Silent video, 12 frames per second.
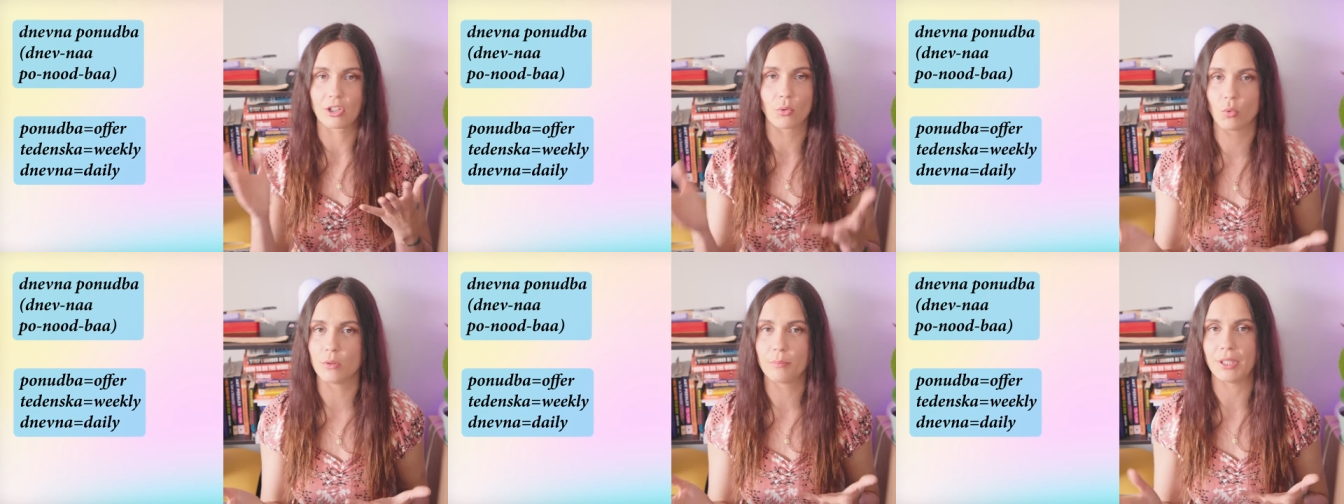
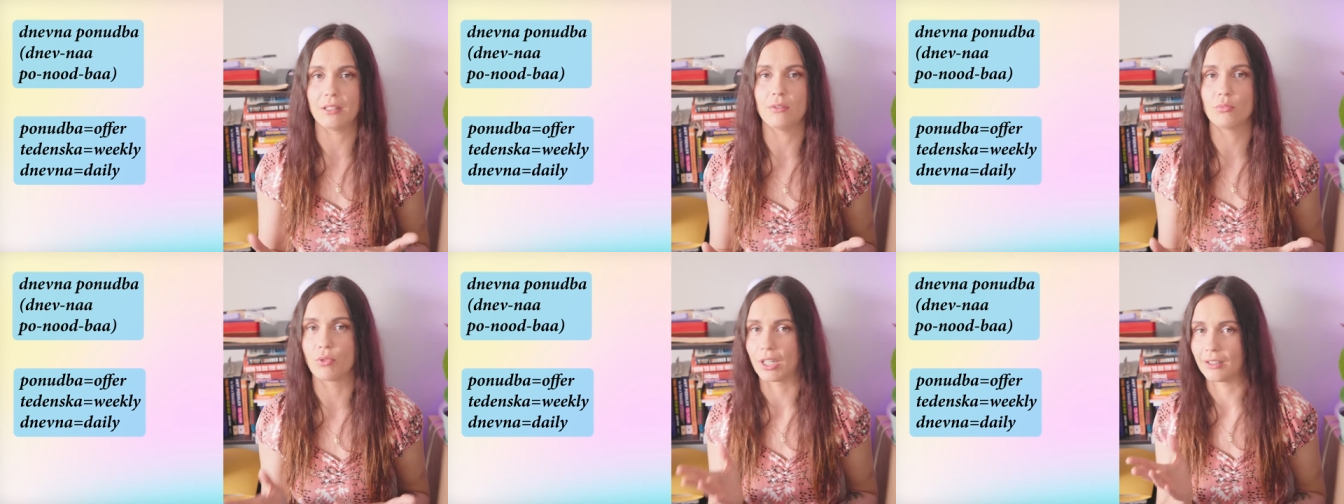There will
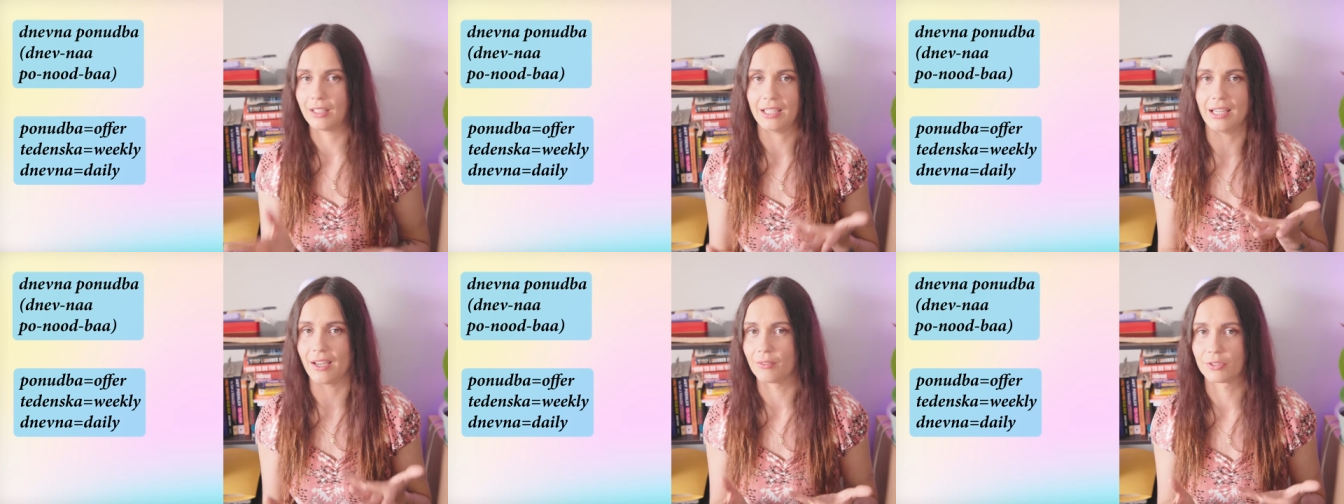be
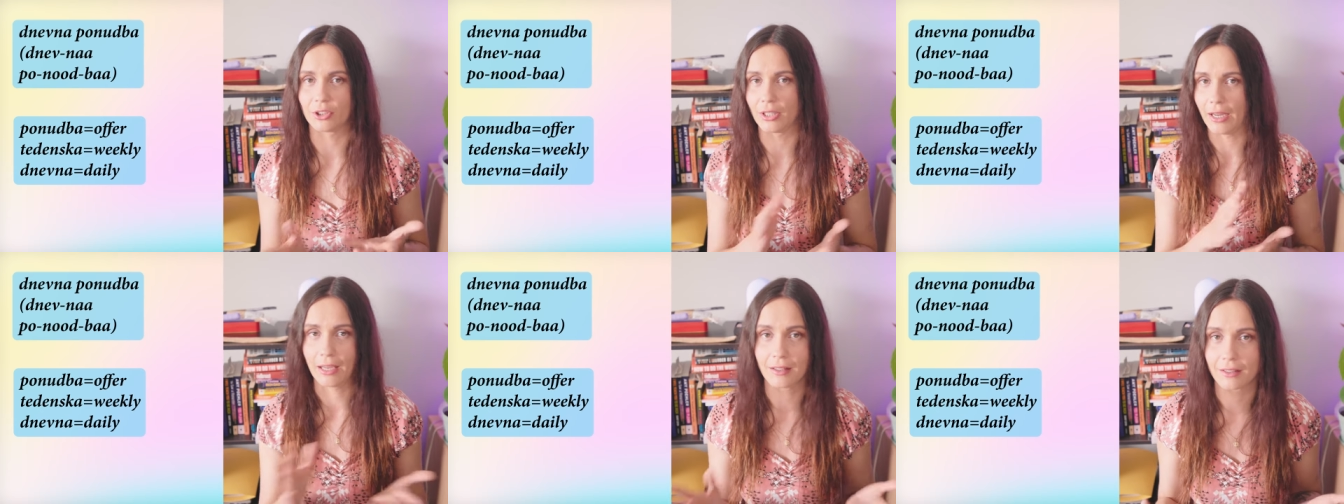rarely
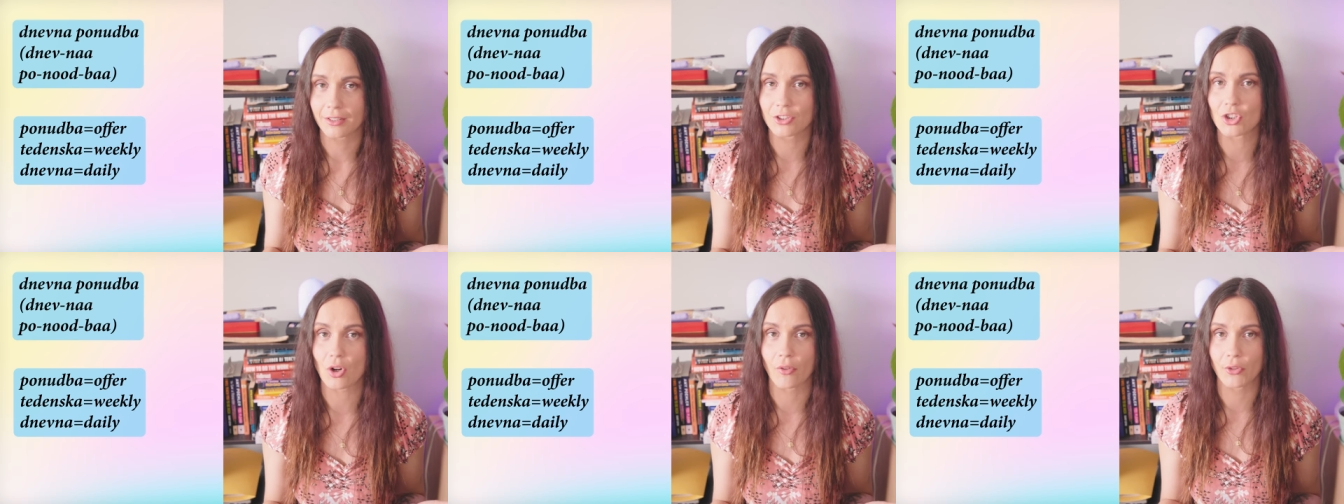ever
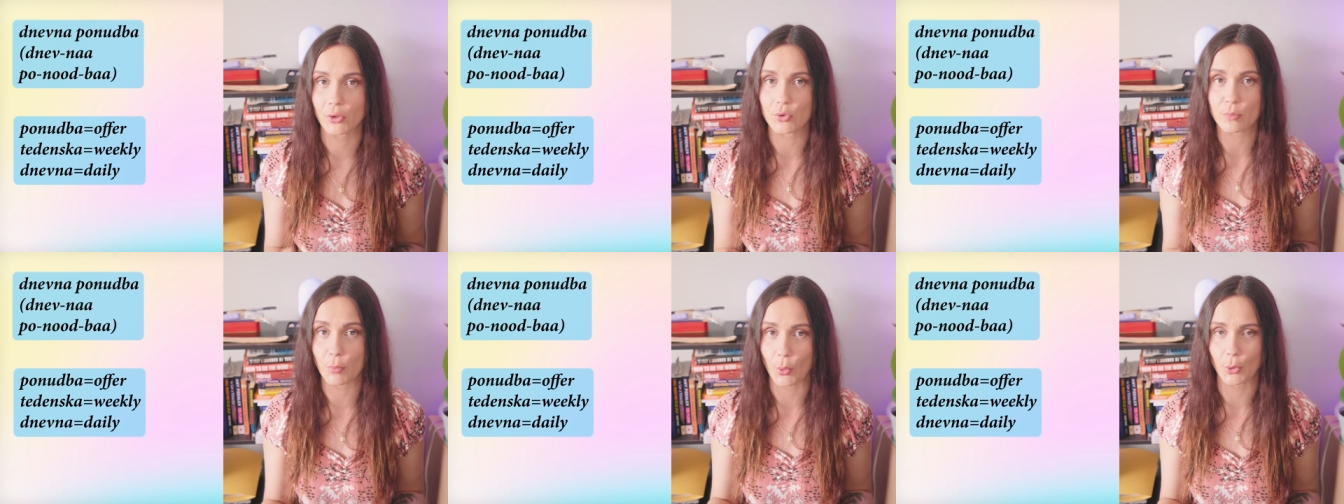English on
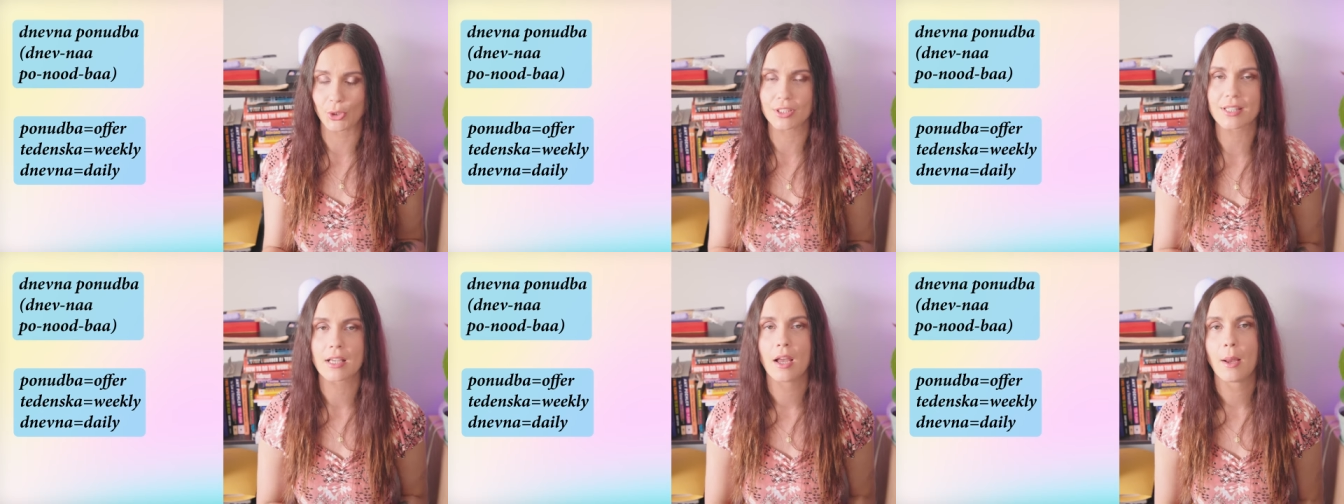those
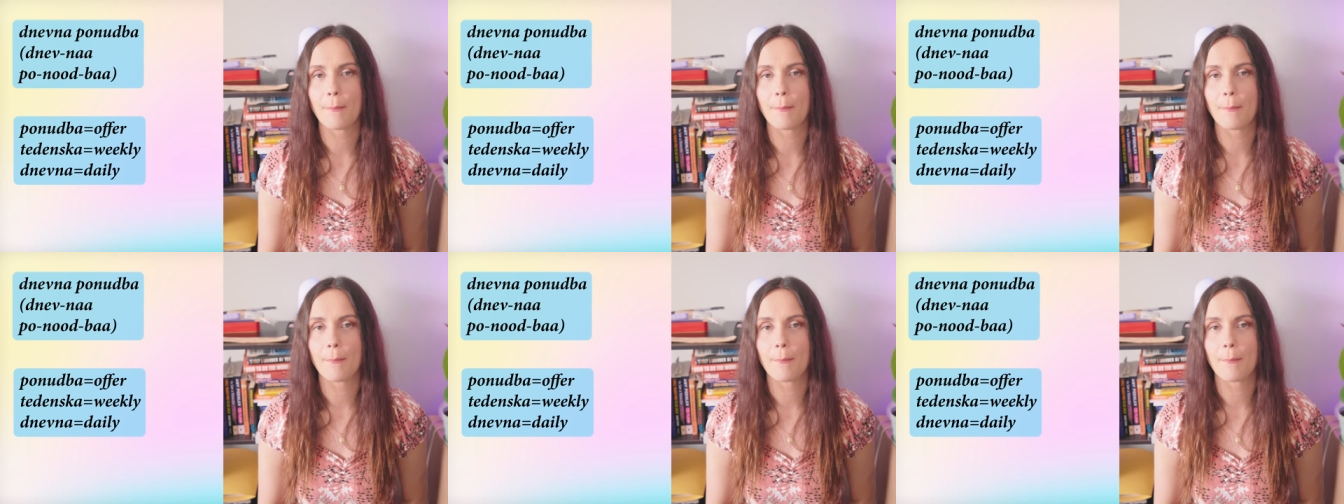boards,